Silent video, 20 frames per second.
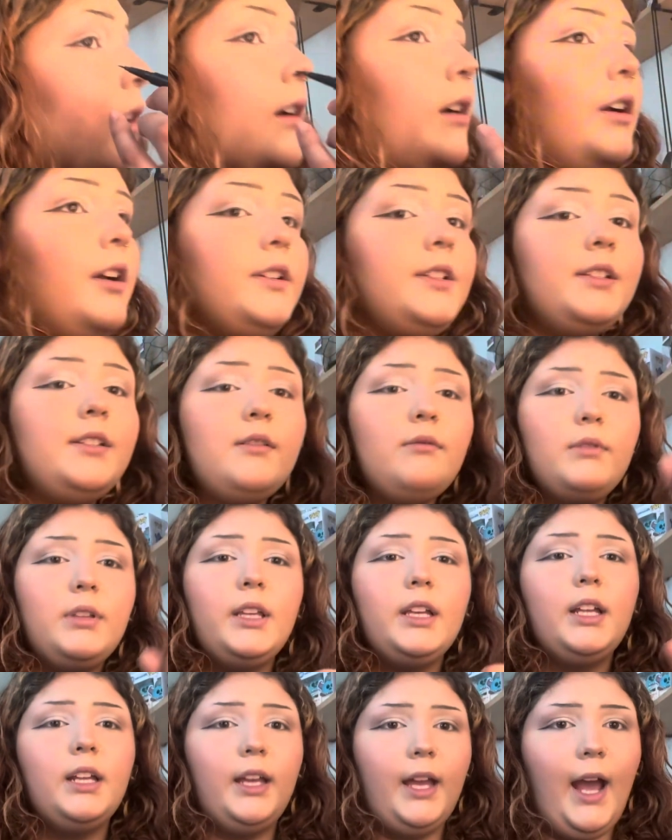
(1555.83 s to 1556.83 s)
Hers is a really
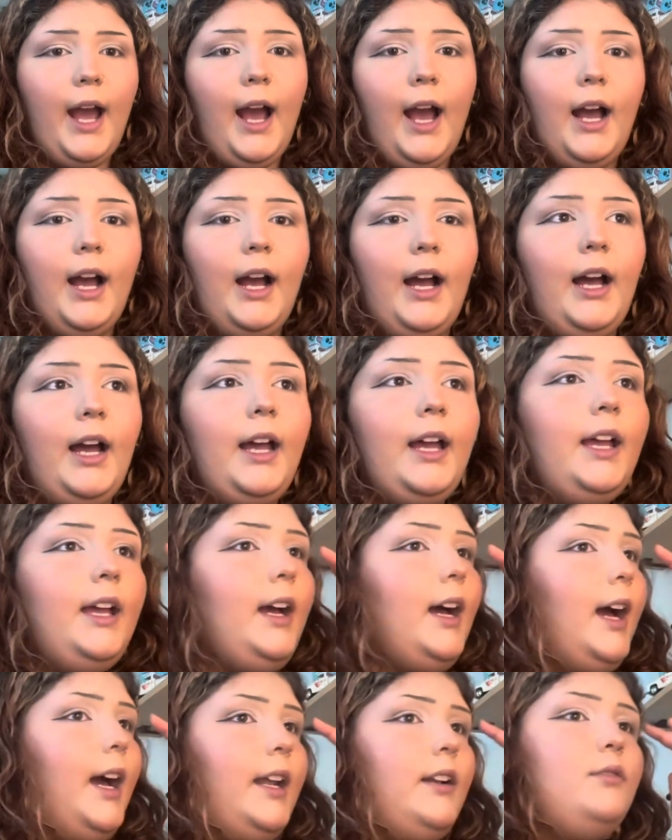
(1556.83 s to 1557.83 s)
good cat eye.
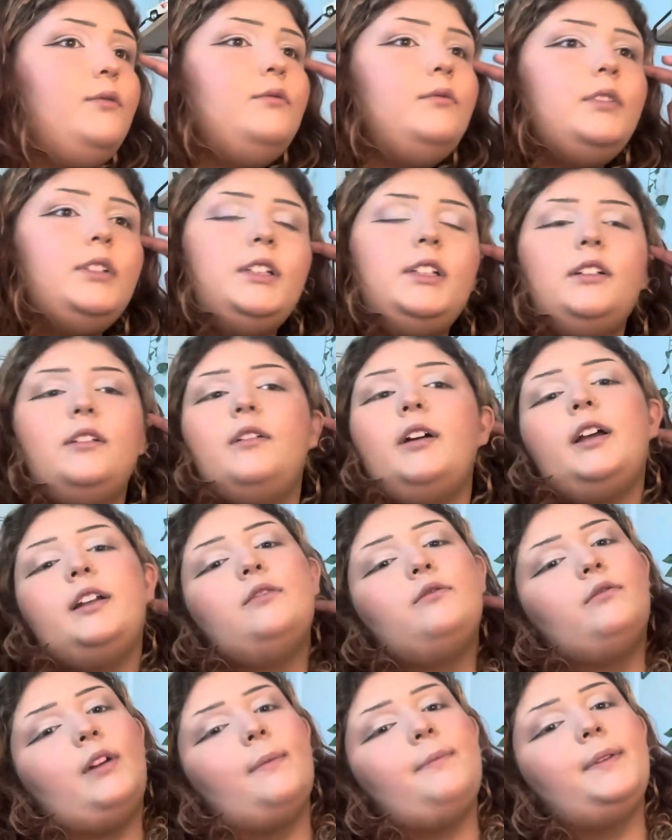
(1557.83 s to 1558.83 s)
I don't really know how to
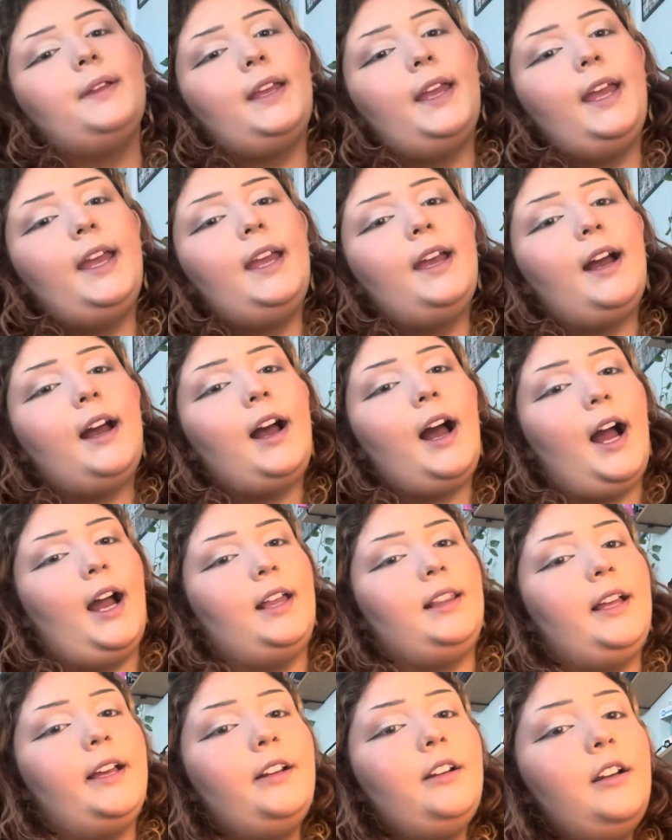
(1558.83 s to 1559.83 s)
replicate
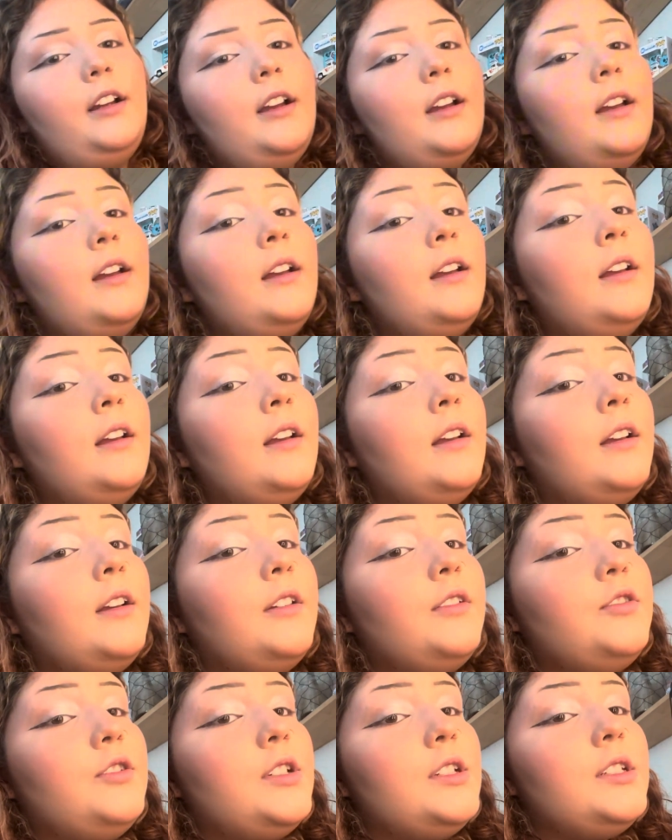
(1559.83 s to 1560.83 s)
eyeliner,
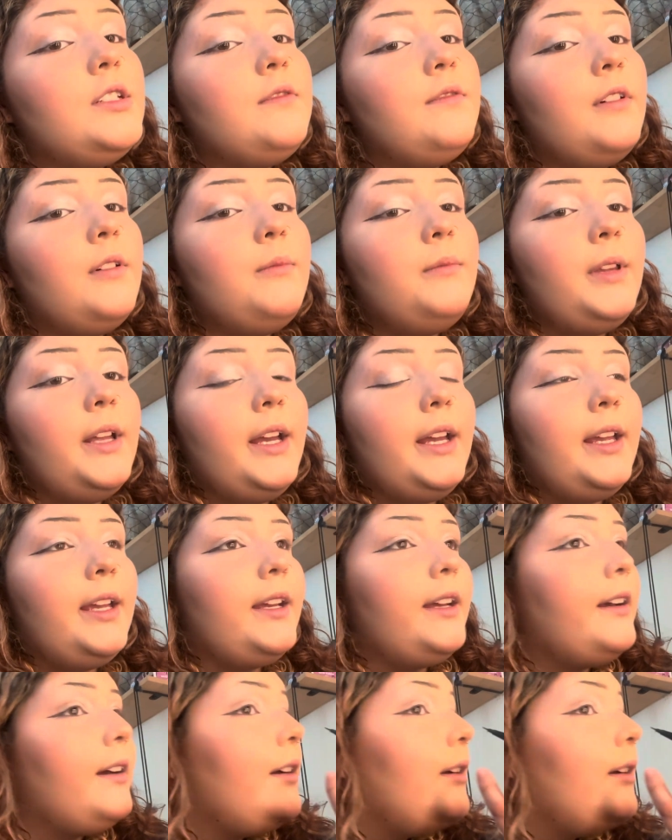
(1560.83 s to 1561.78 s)
just from like